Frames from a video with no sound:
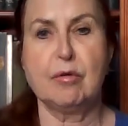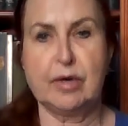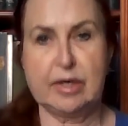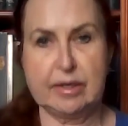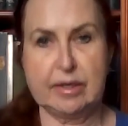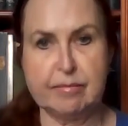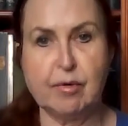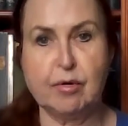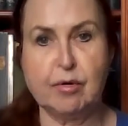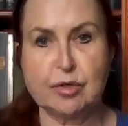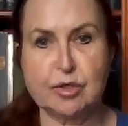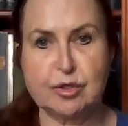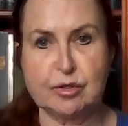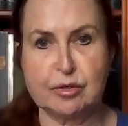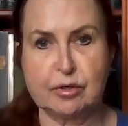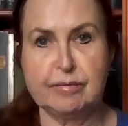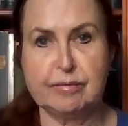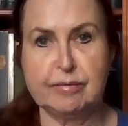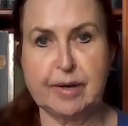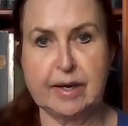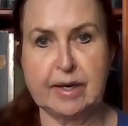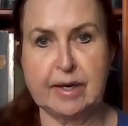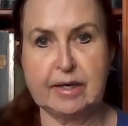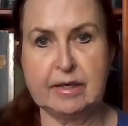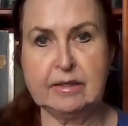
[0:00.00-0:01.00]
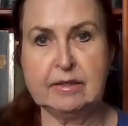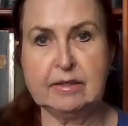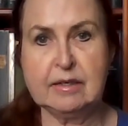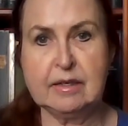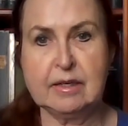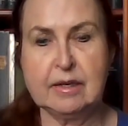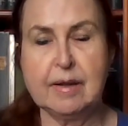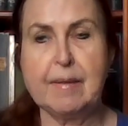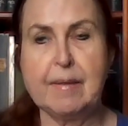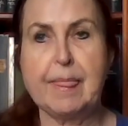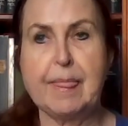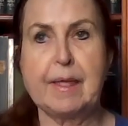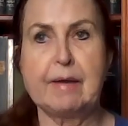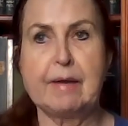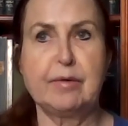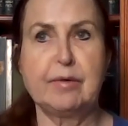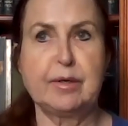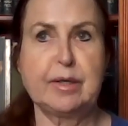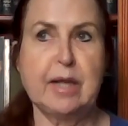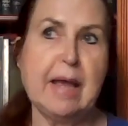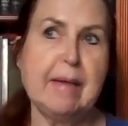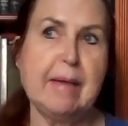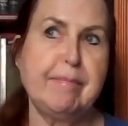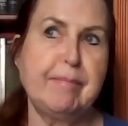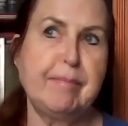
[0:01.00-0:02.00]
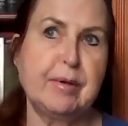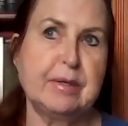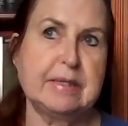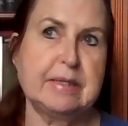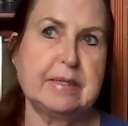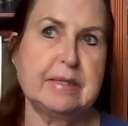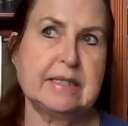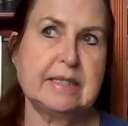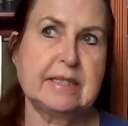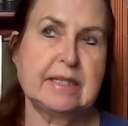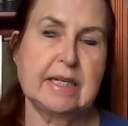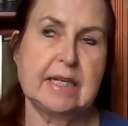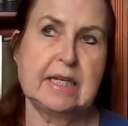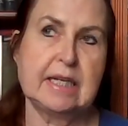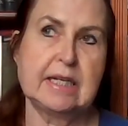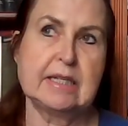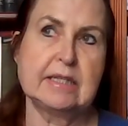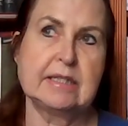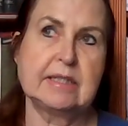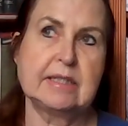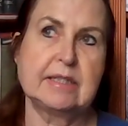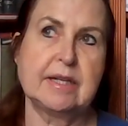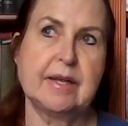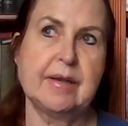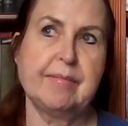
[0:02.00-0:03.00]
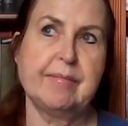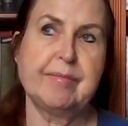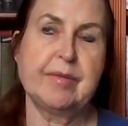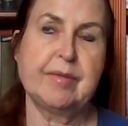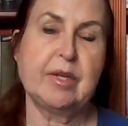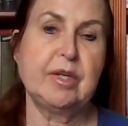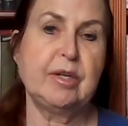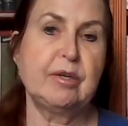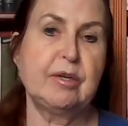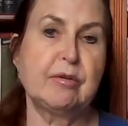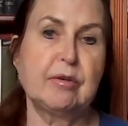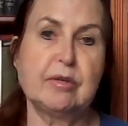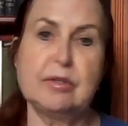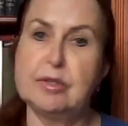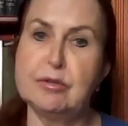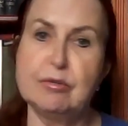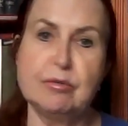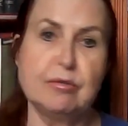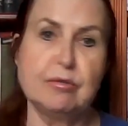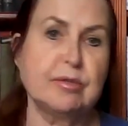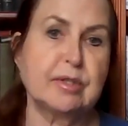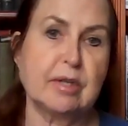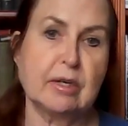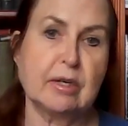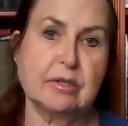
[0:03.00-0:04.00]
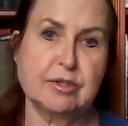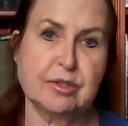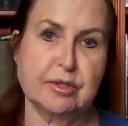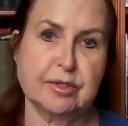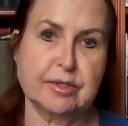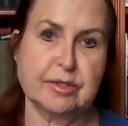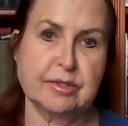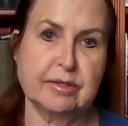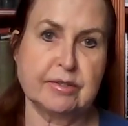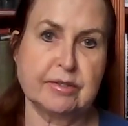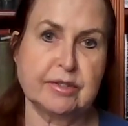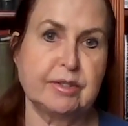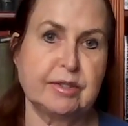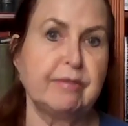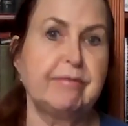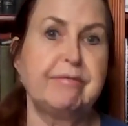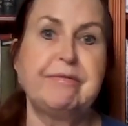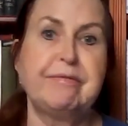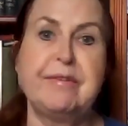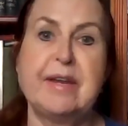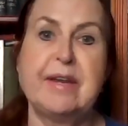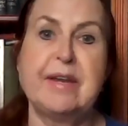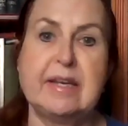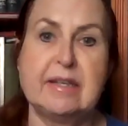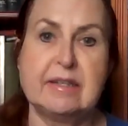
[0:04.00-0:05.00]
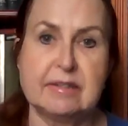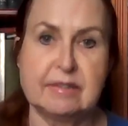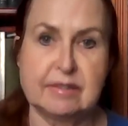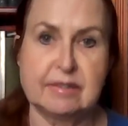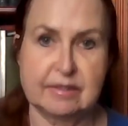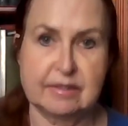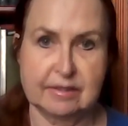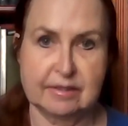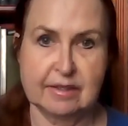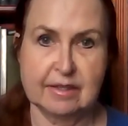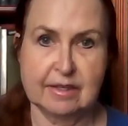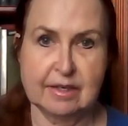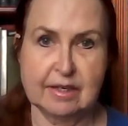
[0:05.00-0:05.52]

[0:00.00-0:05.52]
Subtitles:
emotional pain, what happens is you lose consciousness, you faint.